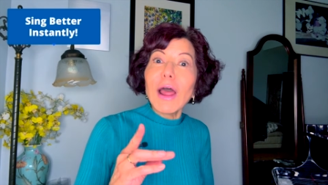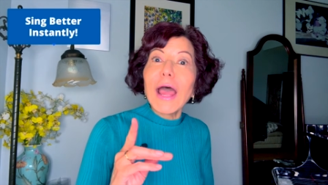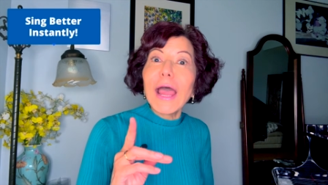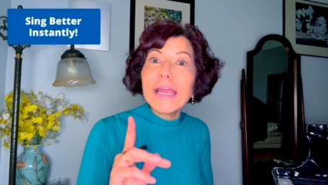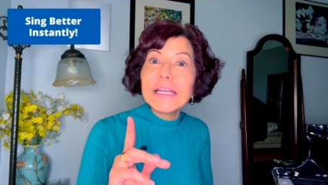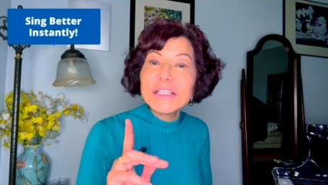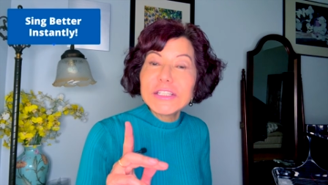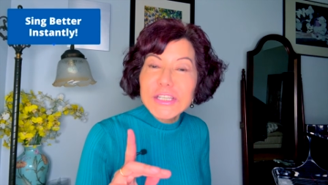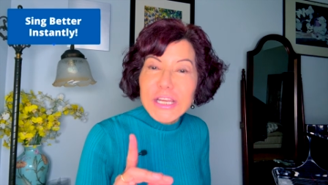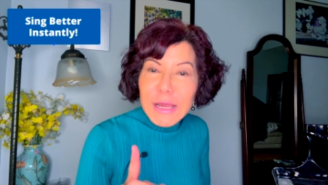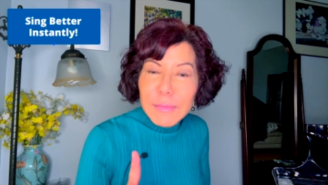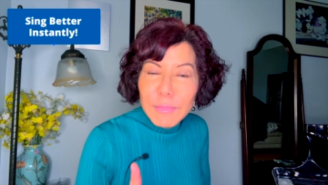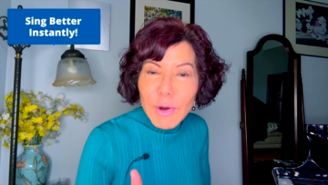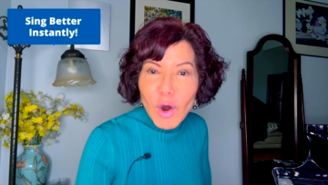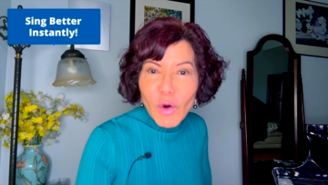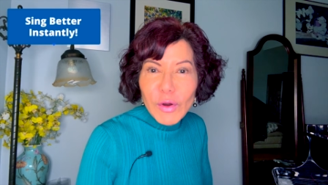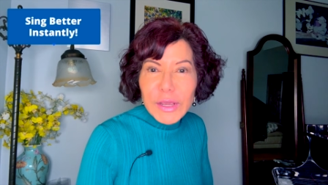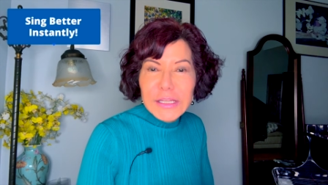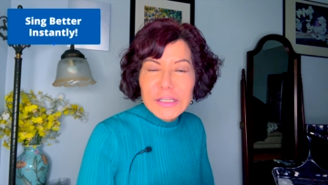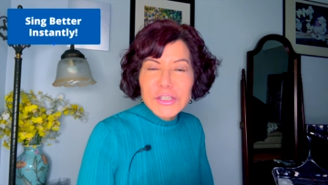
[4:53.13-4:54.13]
I
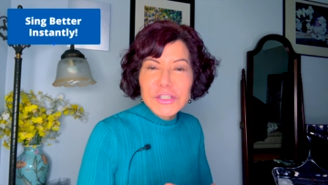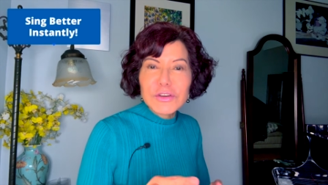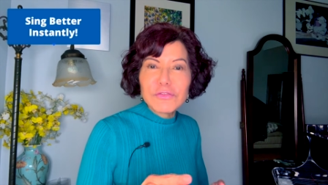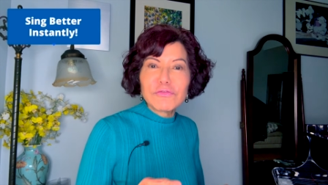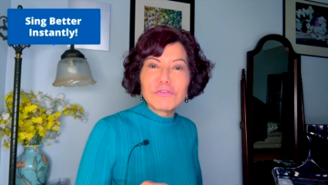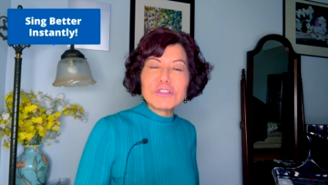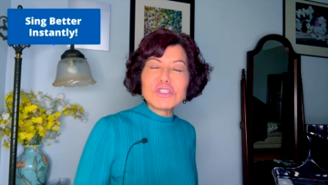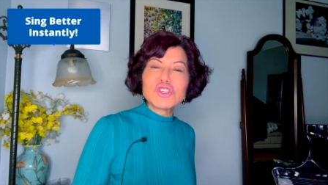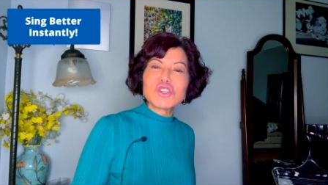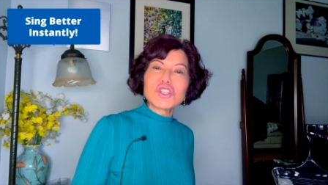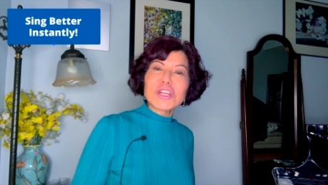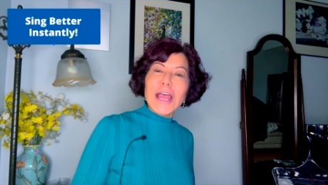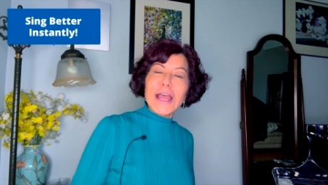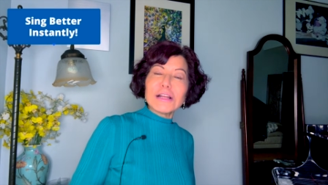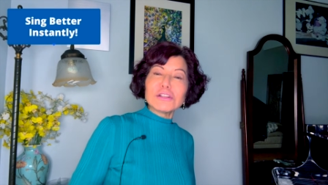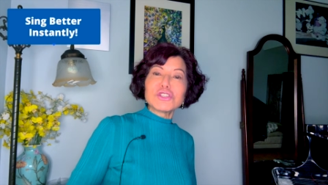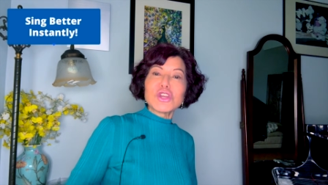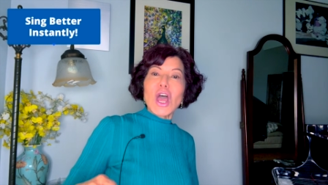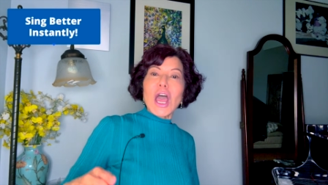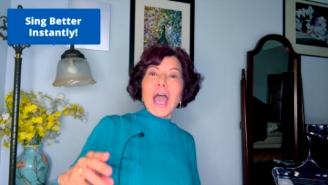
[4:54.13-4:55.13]
demo in different
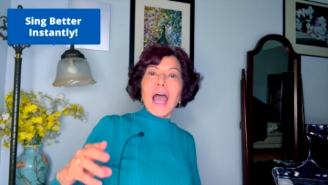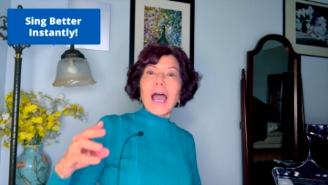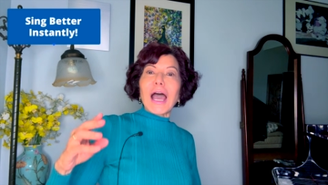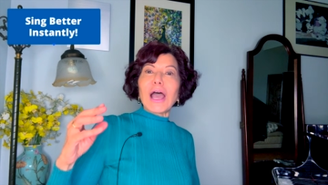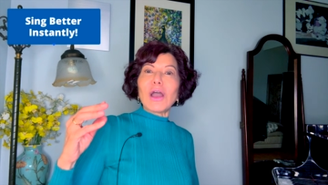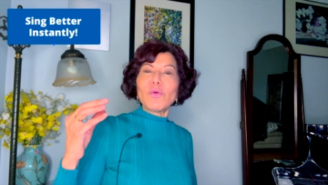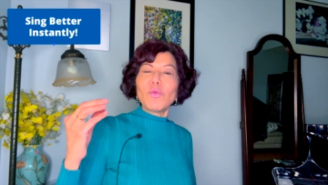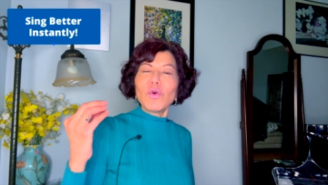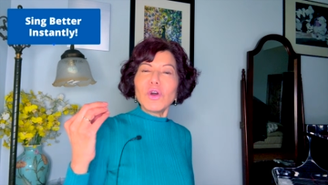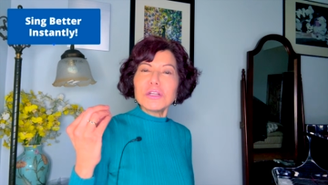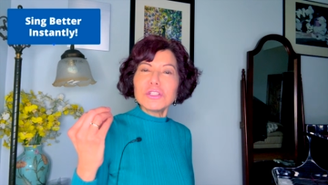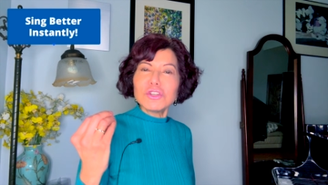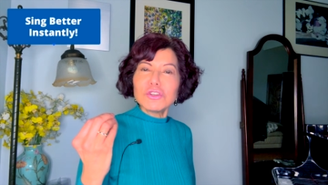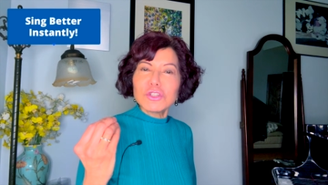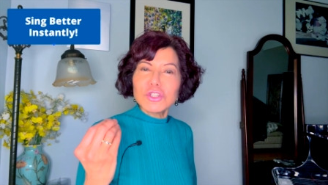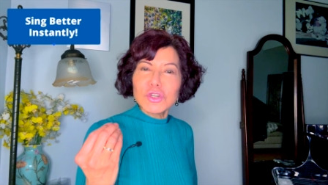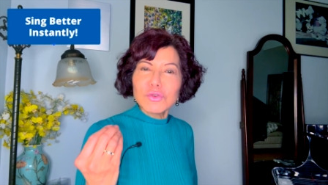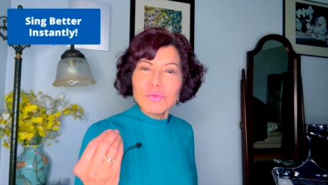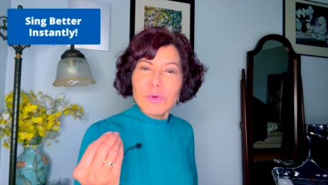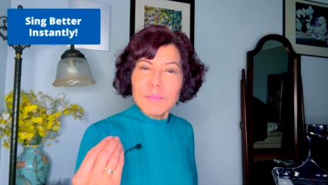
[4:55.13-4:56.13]
styles, I want you
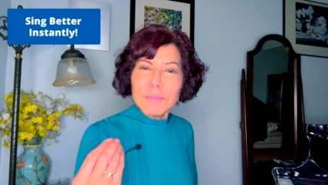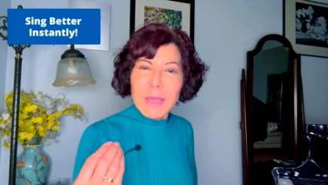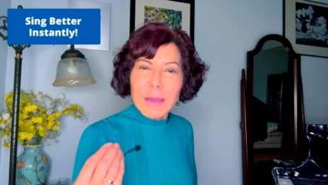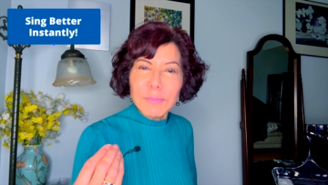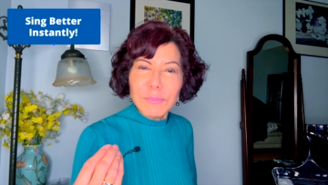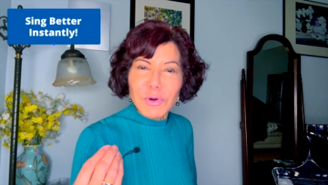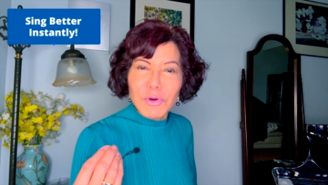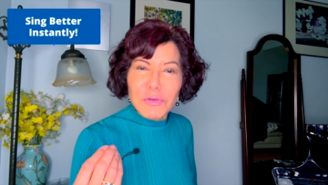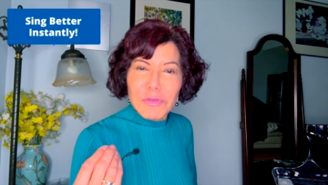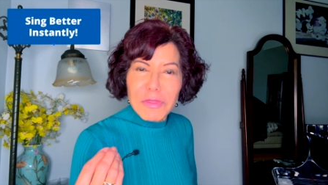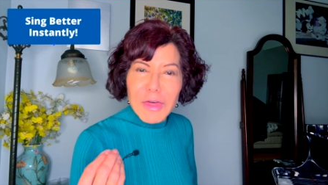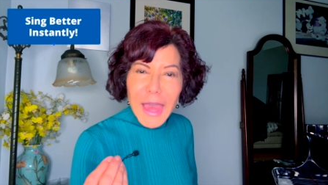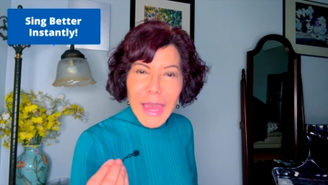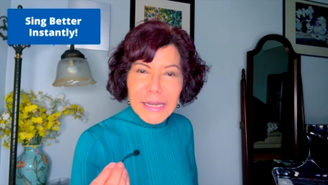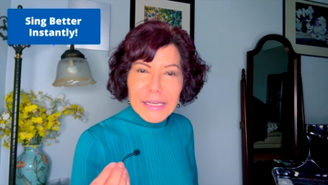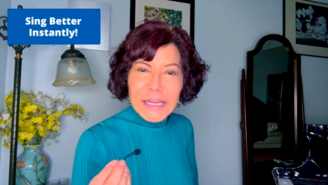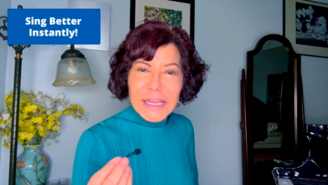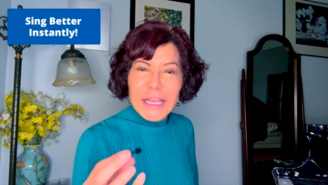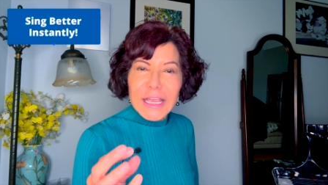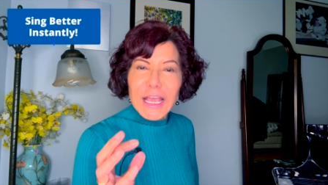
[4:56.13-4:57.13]
to remember that
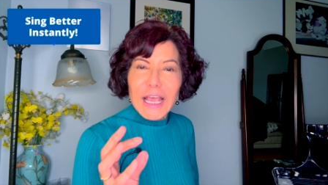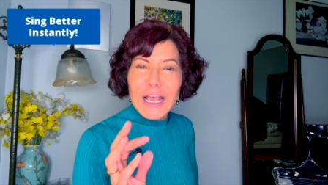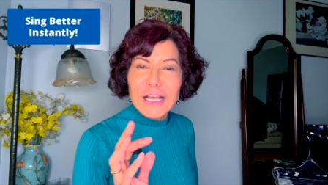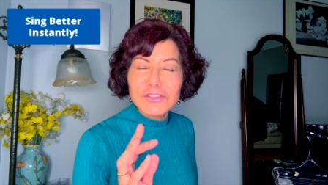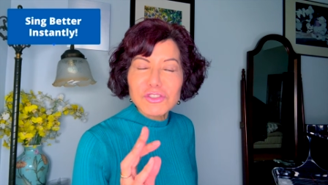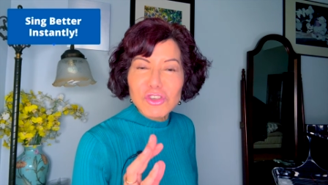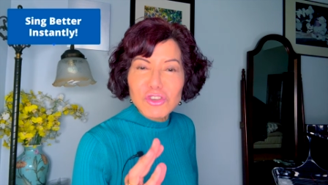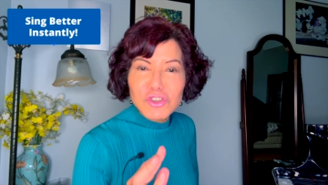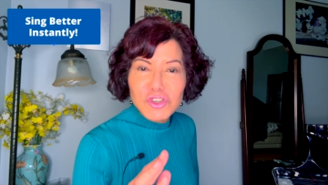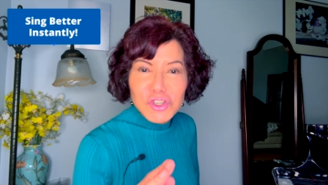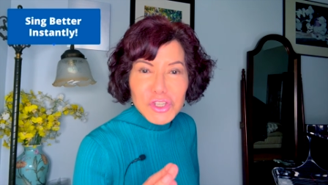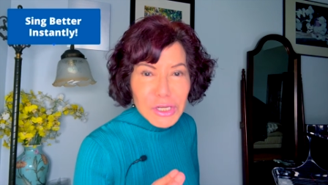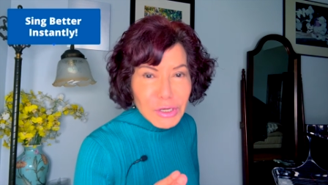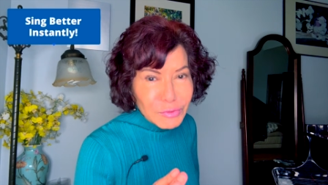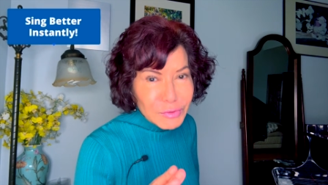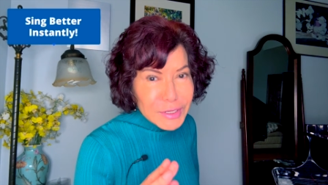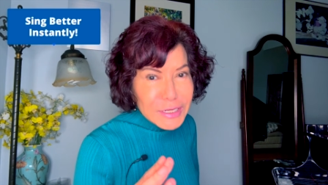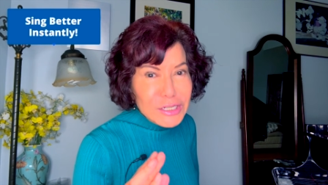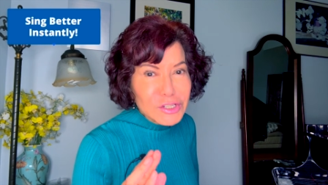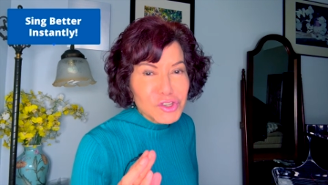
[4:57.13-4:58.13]
as a
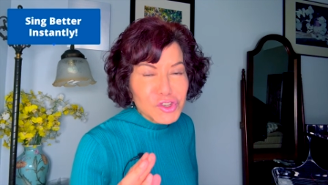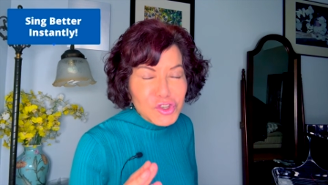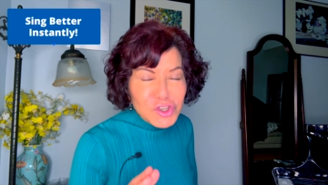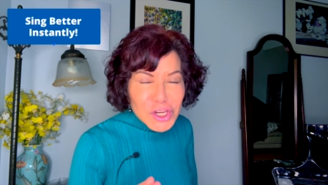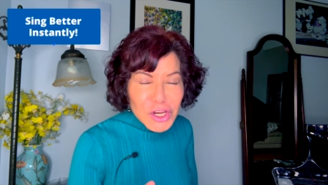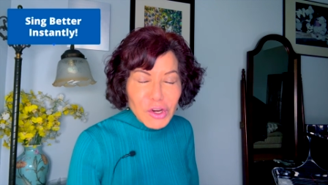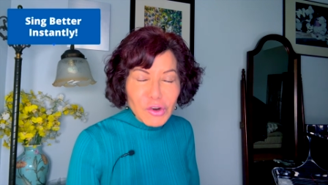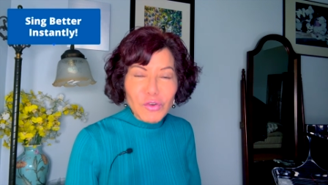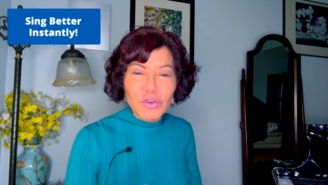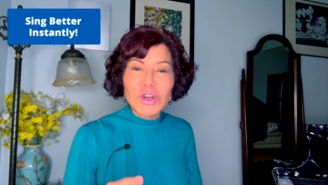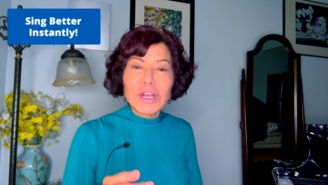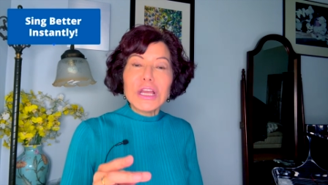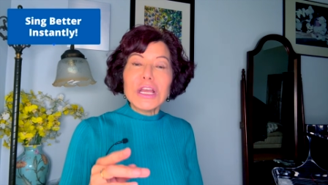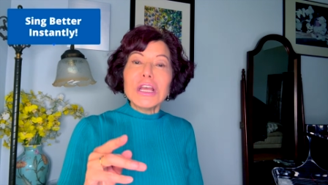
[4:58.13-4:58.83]
serious singer,